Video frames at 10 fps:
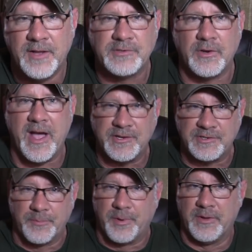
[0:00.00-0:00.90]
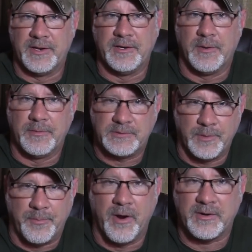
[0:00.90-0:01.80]
So as you're pulling into
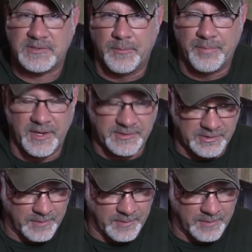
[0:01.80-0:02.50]
to park someplace,